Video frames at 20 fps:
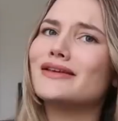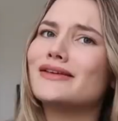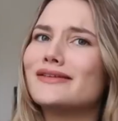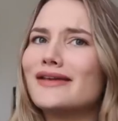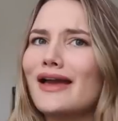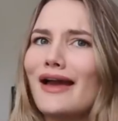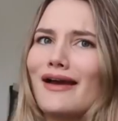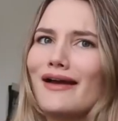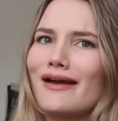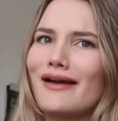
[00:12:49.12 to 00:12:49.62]

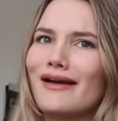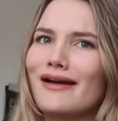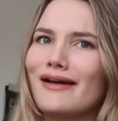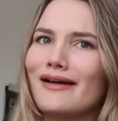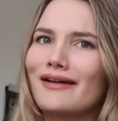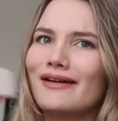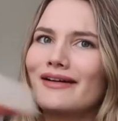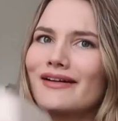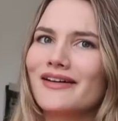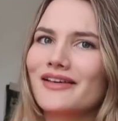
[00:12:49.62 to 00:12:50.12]

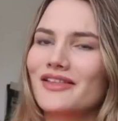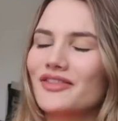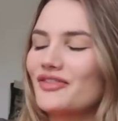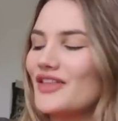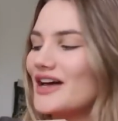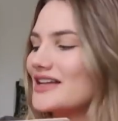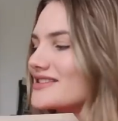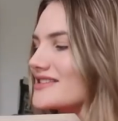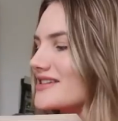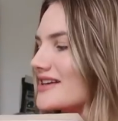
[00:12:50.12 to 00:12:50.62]
yeah,
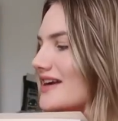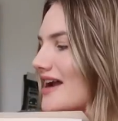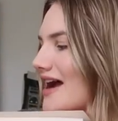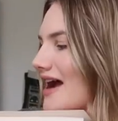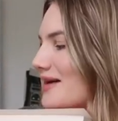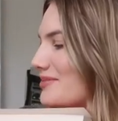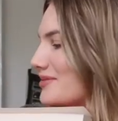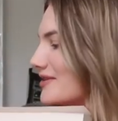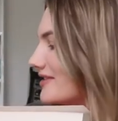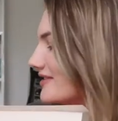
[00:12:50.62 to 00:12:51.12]
that's gonna
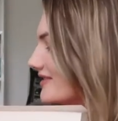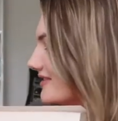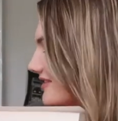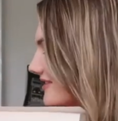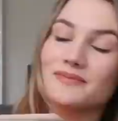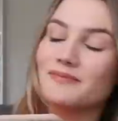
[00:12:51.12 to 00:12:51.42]
happen.